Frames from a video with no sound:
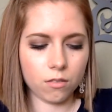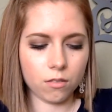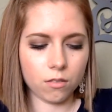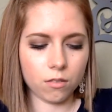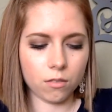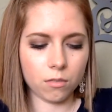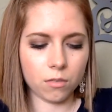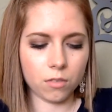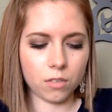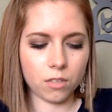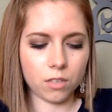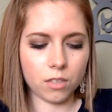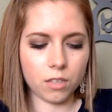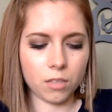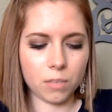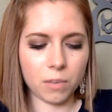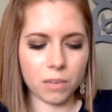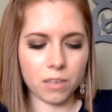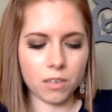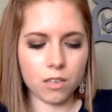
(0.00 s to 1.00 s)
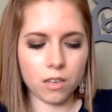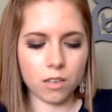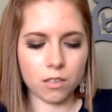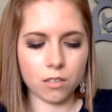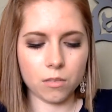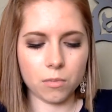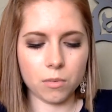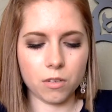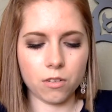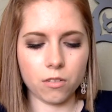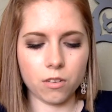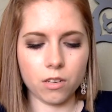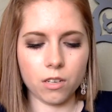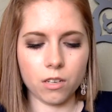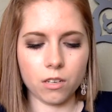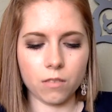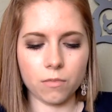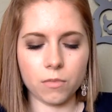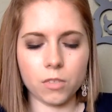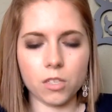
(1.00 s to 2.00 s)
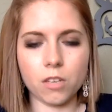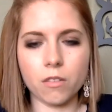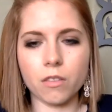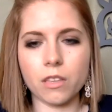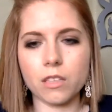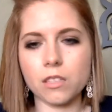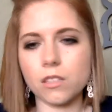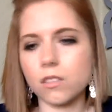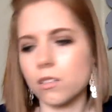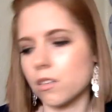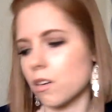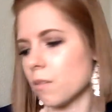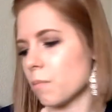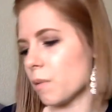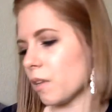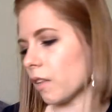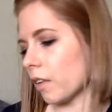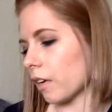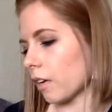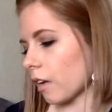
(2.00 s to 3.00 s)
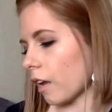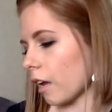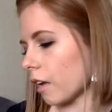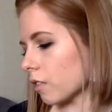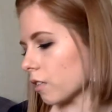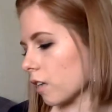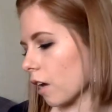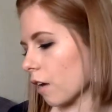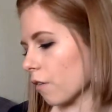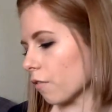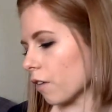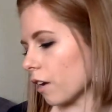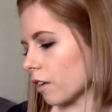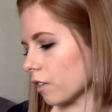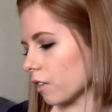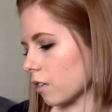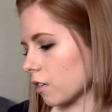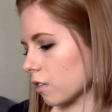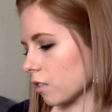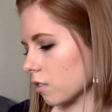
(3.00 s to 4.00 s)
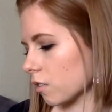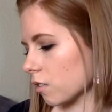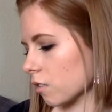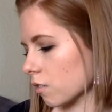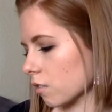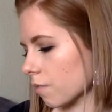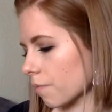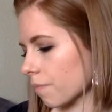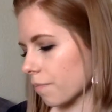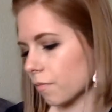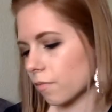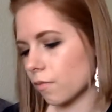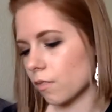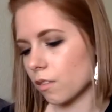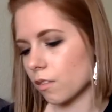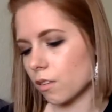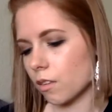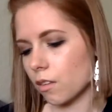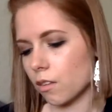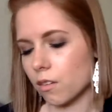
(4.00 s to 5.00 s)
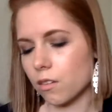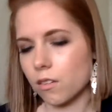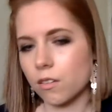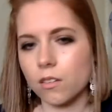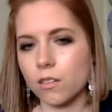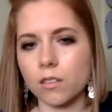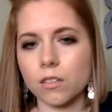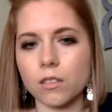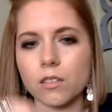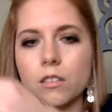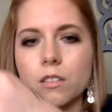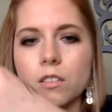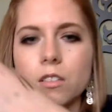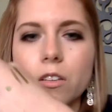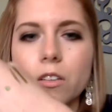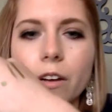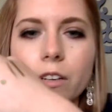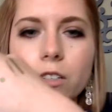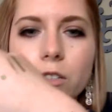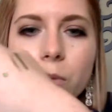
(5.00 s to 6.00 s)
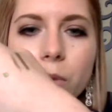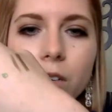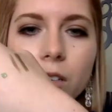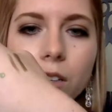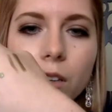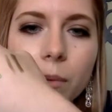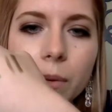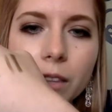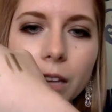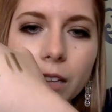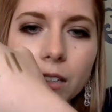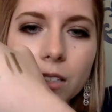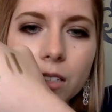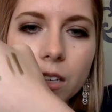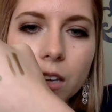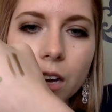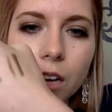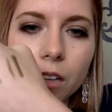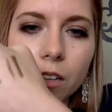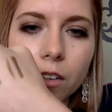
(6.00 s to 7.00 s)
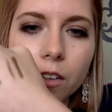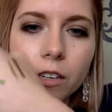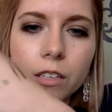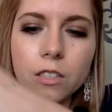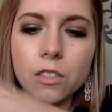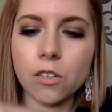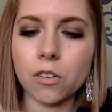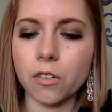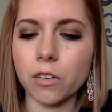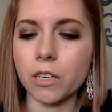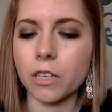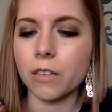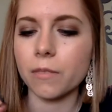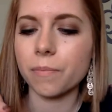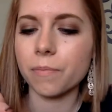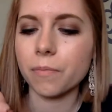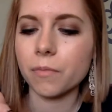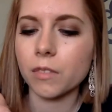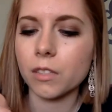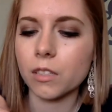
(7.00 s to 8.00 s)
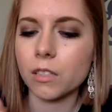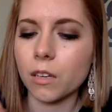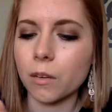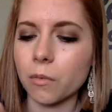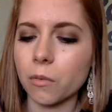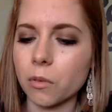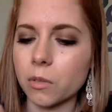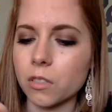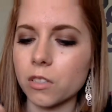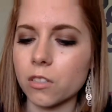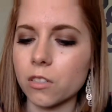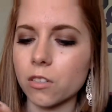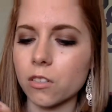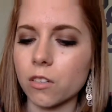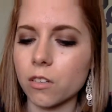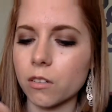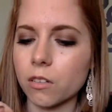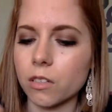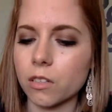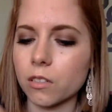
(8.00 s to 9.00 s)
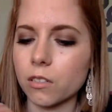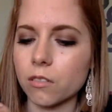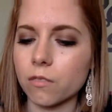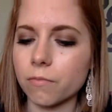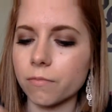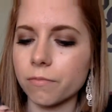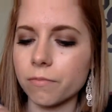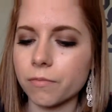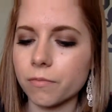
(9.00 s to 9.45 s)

I was not expecting it to be green. So this is going to be like an anti-redness. So I scored a little bit. That's the color. It's green. I'm going to just go ahead and,